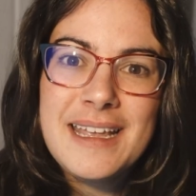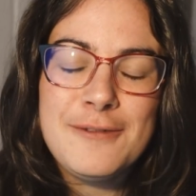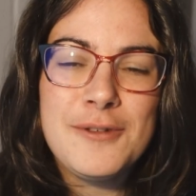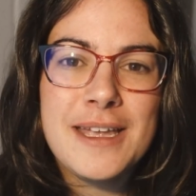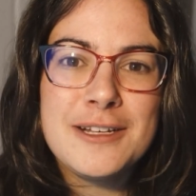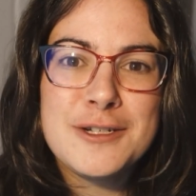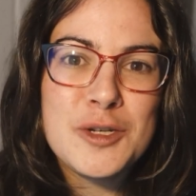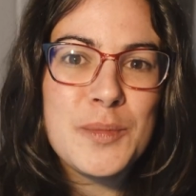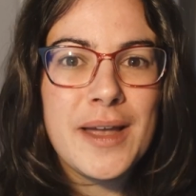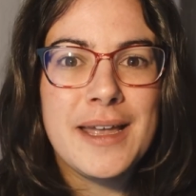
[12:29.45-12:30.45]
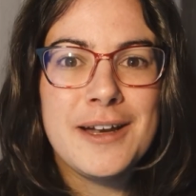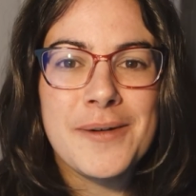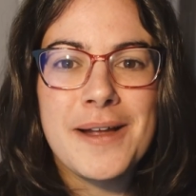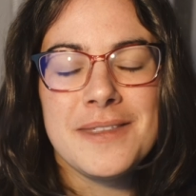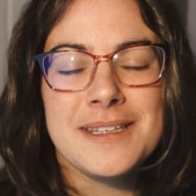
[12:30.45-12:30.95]
if you like gingerbread
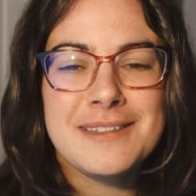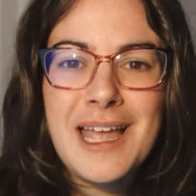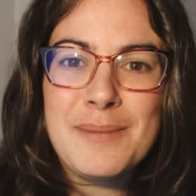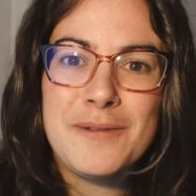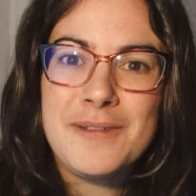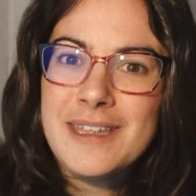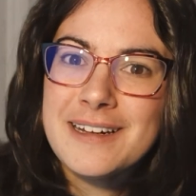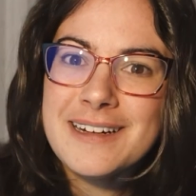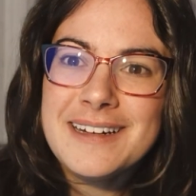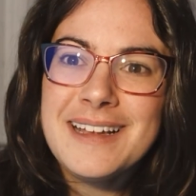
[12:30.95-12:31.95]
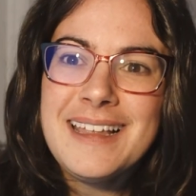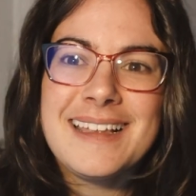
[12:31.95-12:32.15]
around this time of year,